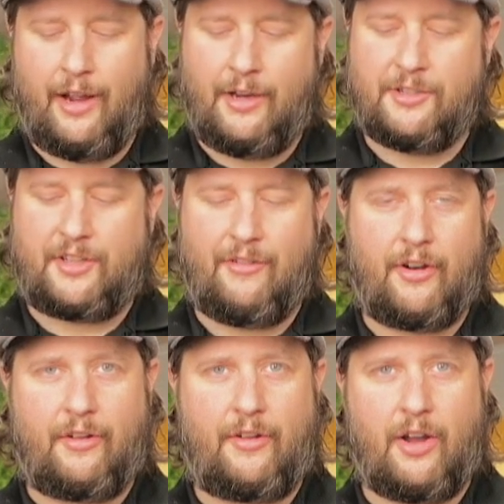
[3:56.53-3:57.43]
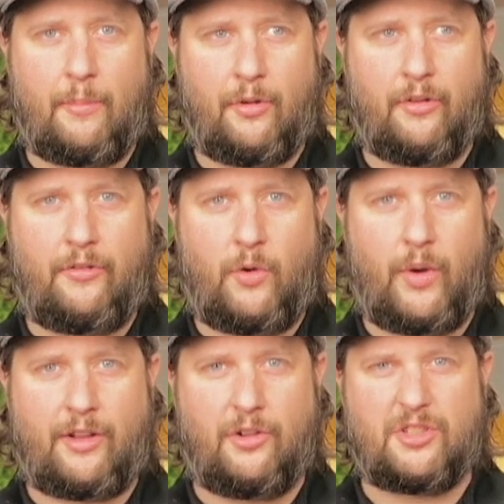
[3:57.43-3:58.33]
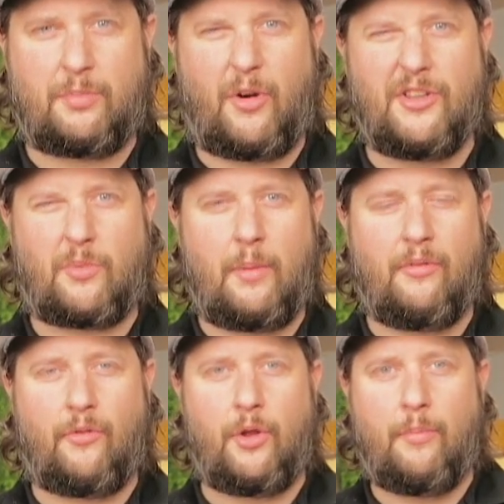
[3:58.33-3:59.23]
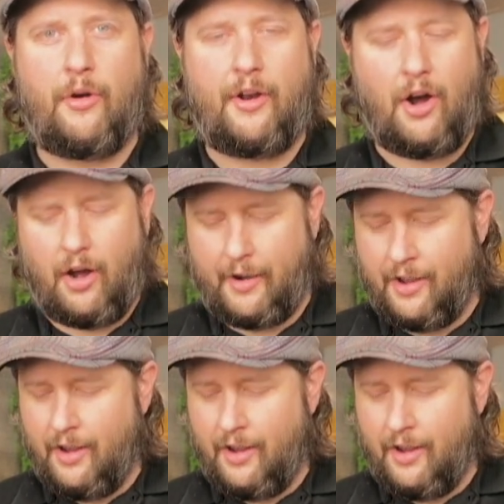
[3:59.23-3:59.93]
and just give it a couple of quick little sprays right before you put it on.